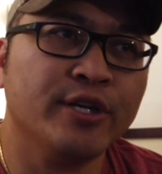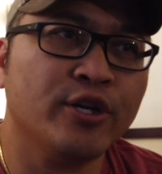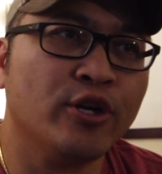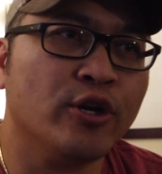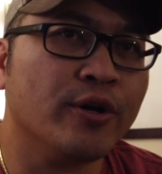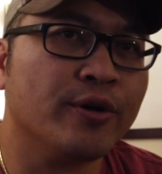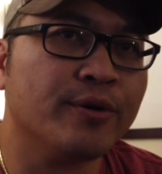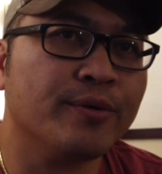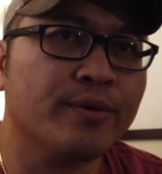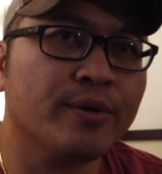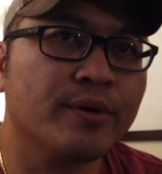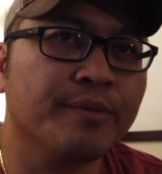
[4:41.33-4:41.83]
you
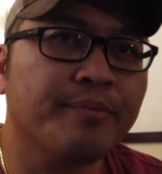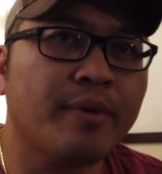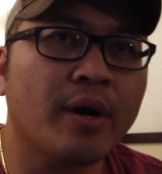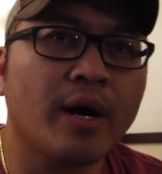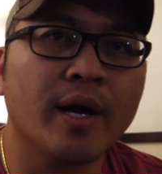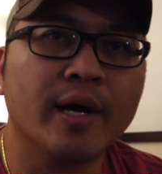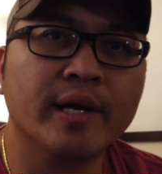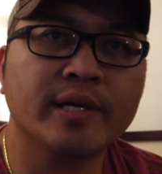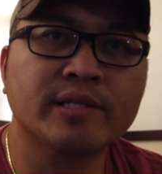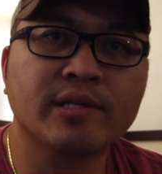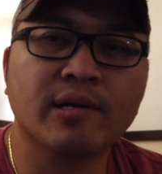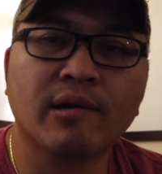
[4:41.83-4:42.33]
know,
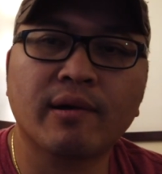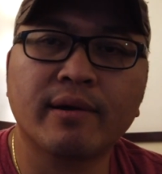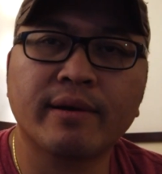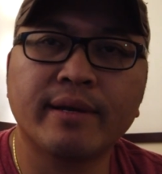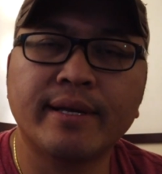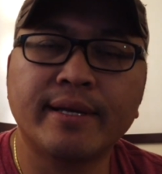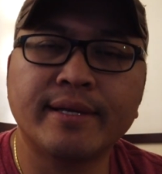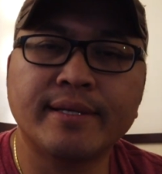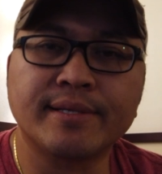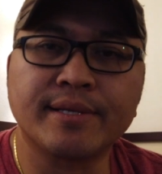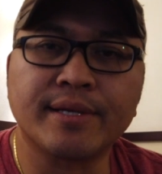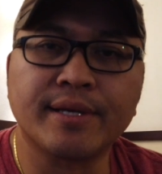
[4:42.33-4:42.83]
goodbyes aren't
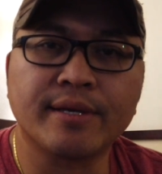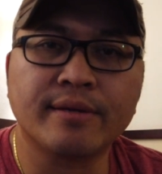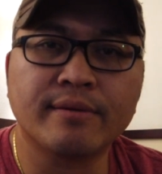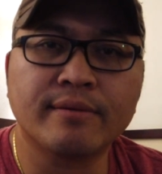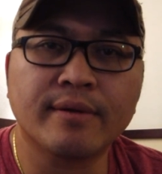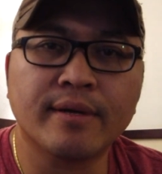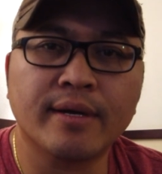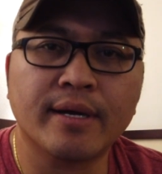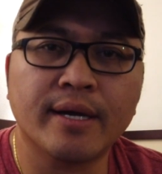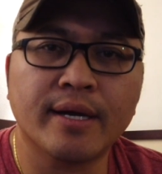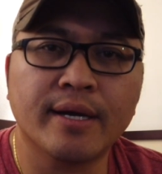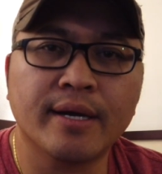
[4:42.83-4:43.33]
easy.
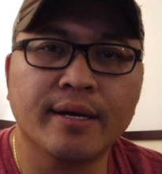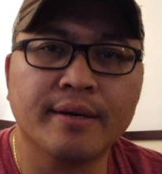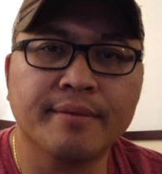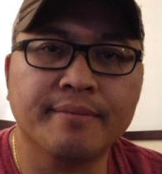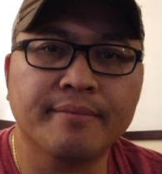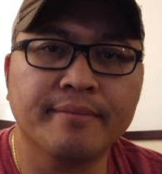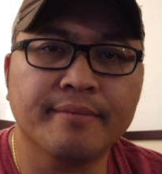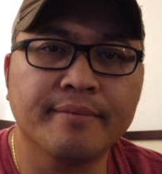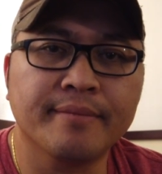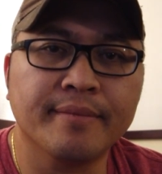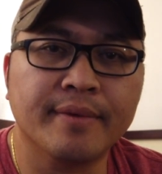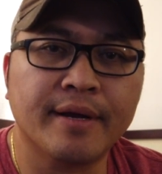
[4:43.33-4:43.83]

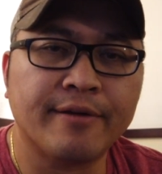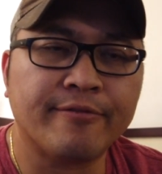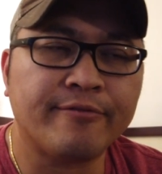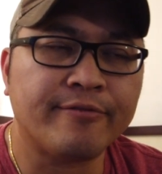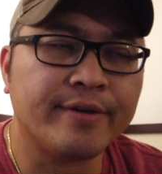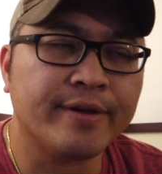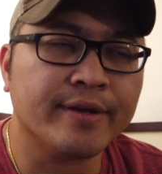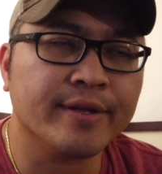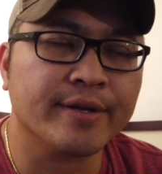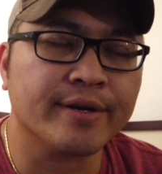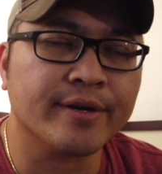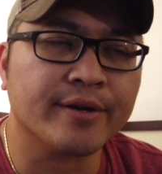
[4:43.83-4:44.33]
I
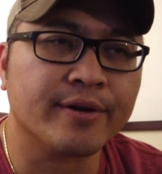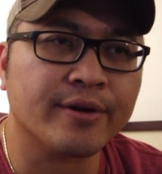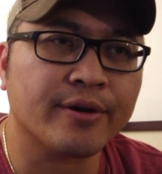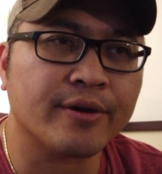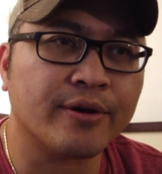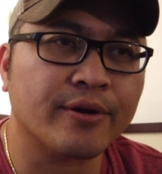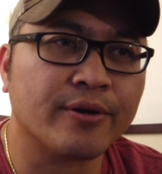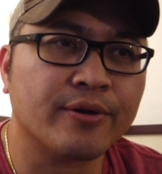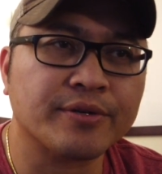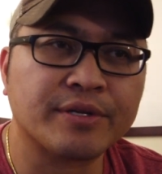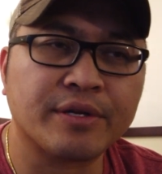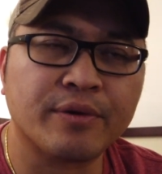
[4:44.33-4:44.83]
feel it
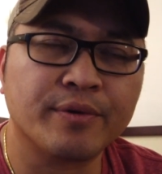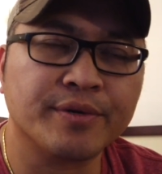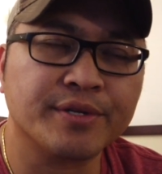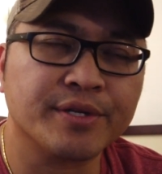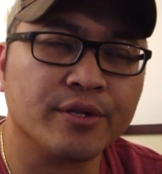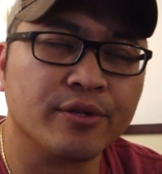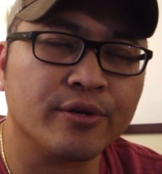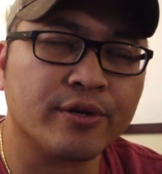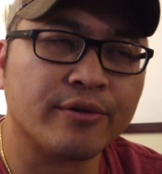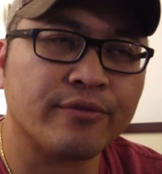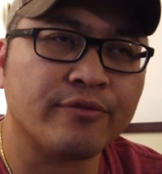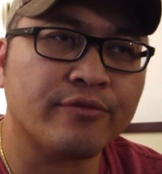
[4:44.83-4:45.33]
hurts. I
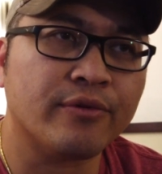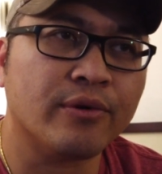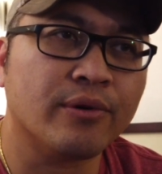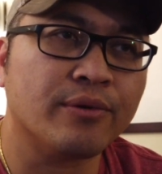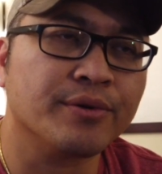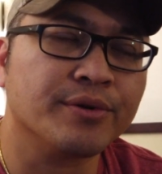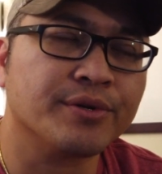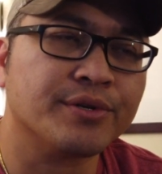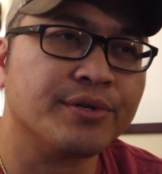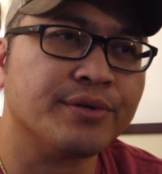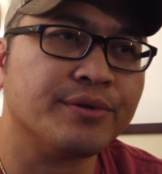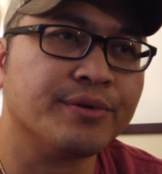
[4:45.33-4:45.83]
wasn't looking
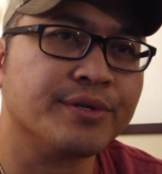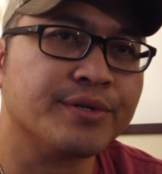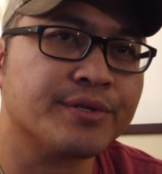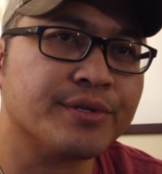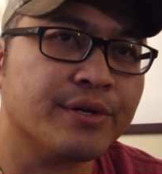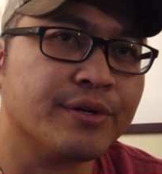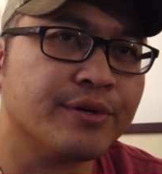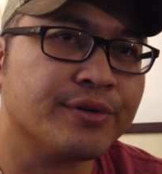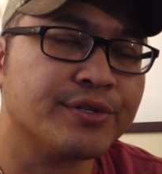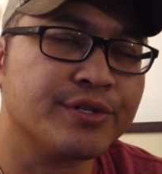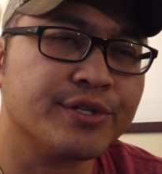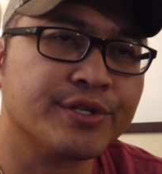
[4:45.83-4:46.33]
forward to it,
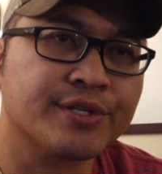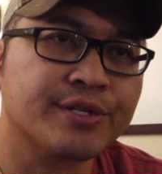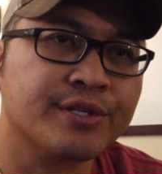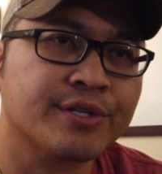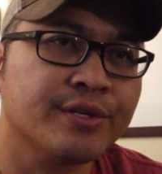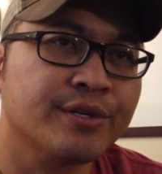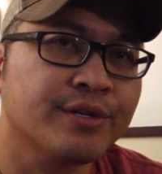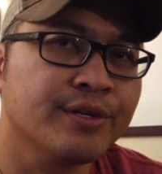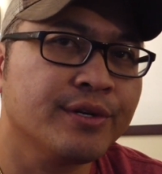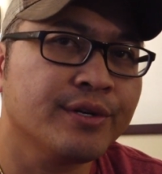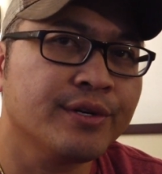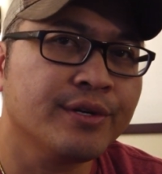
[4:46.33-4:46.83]
so it's
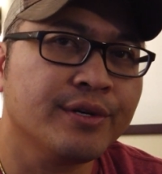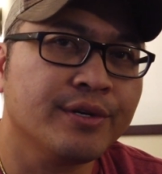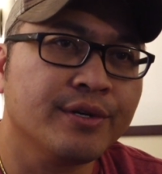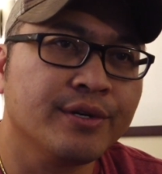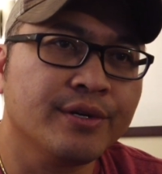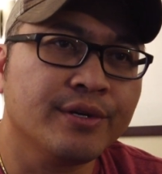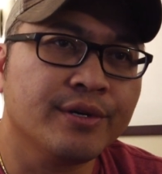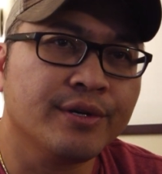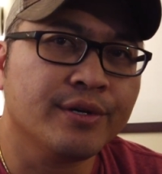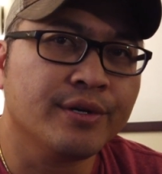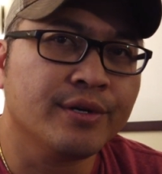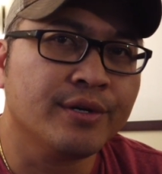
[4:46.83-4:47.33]

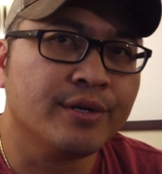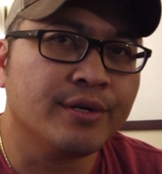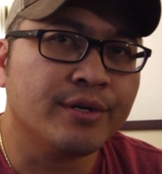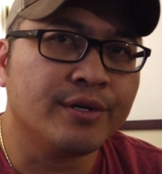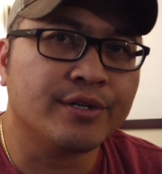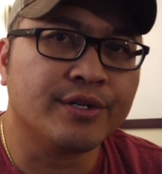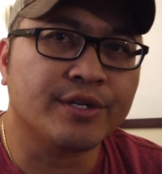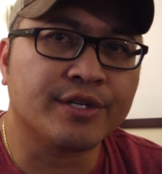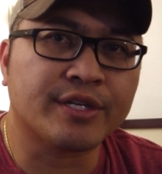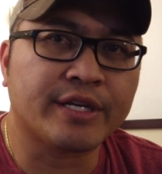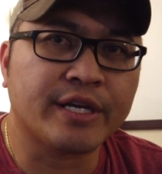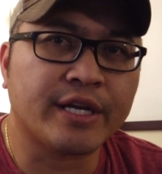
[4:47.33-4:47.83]

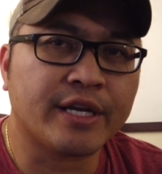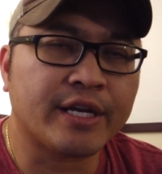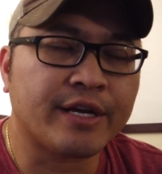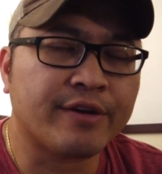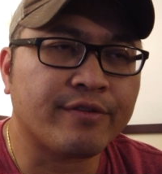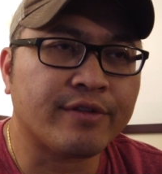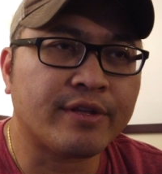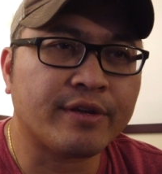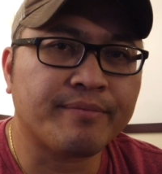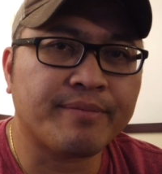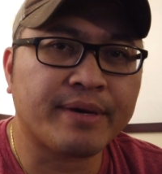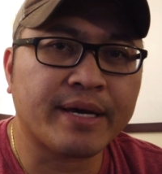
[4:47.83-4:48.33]
just getting
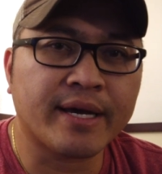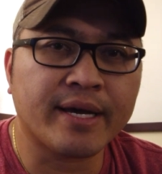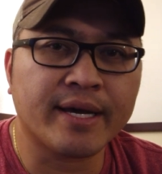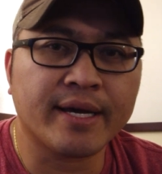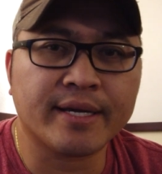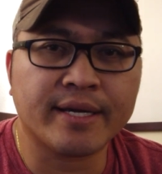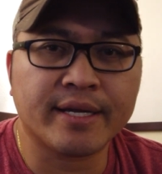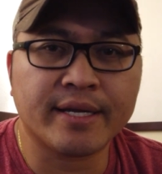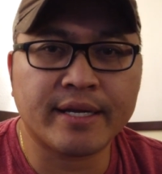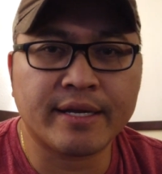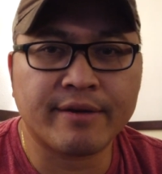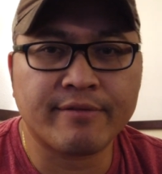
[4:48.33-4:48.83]
everything
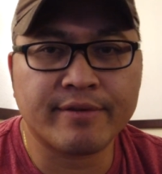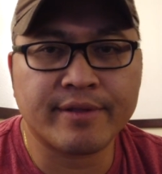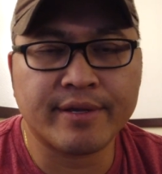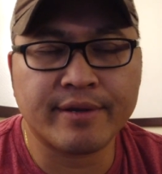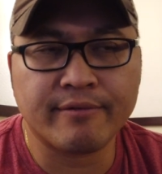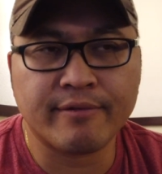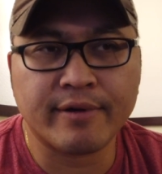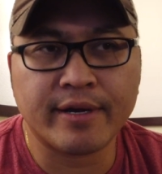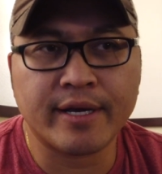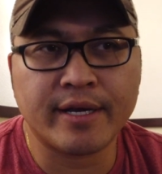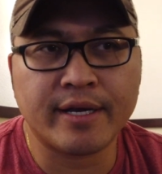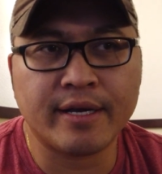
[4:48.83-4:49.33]
packed, getting
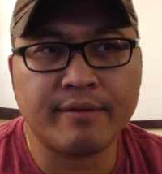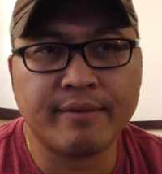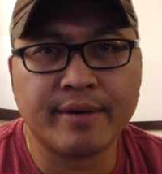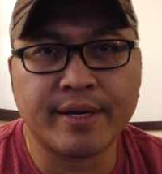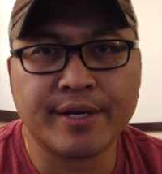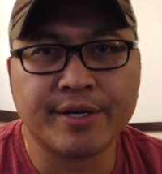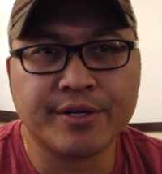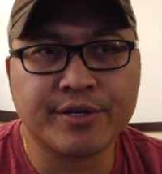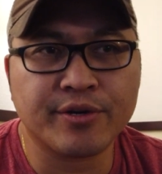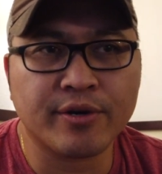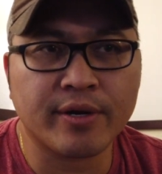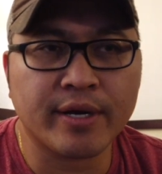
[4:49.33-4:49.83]
everything ready,
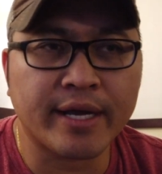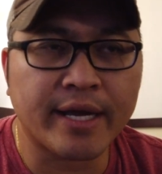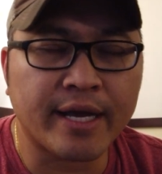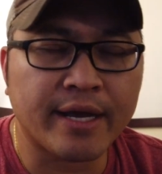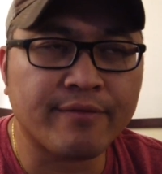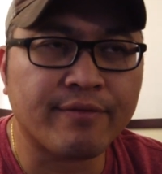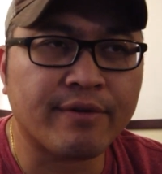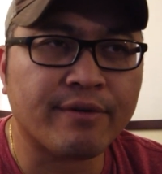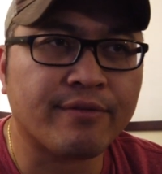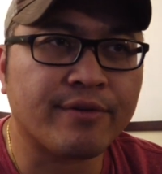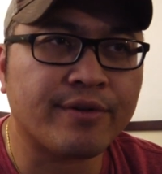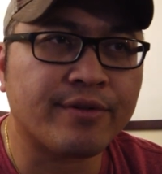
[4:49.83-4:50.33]
making sure I
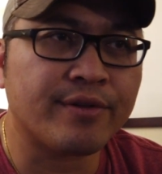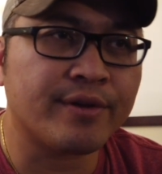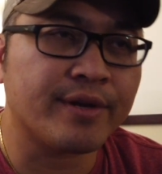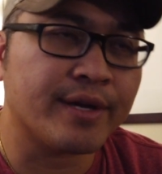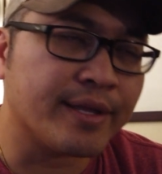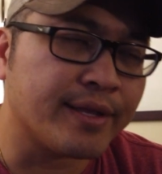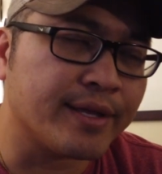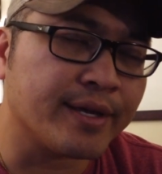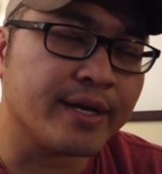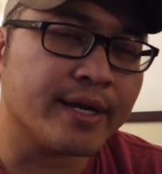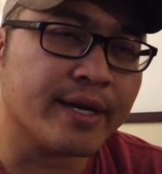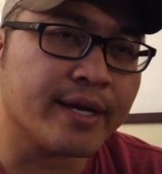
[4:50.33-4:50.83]
have everything.
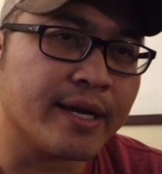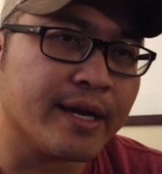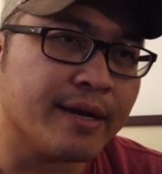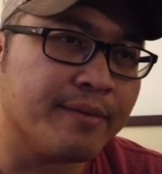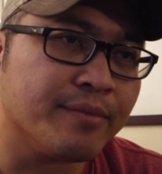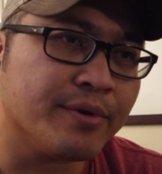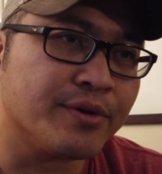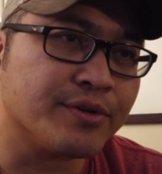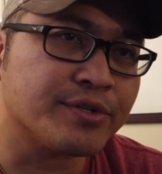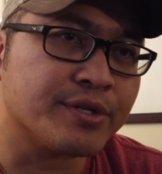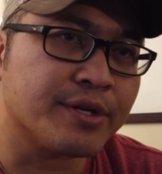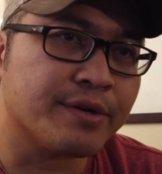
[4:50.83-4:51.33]
I think I
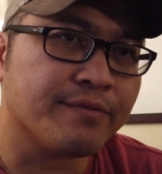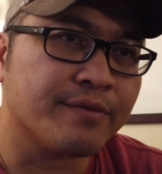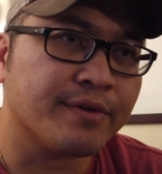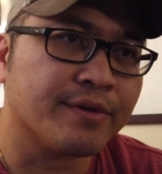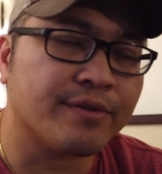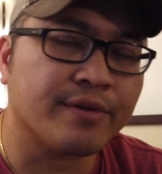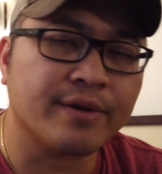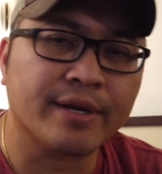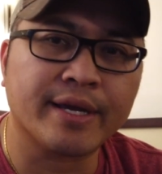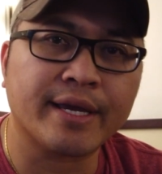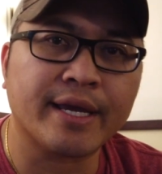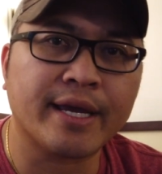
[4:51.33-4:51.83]
got most
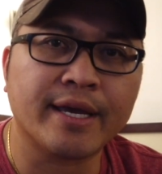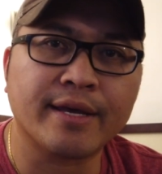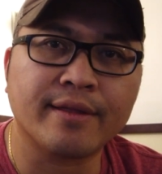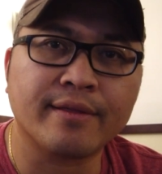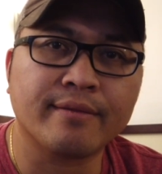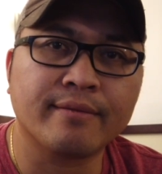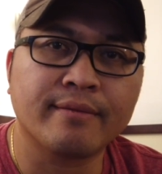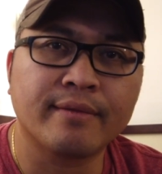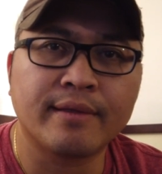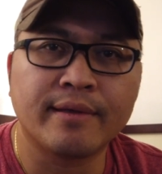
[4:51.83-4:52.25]
everything.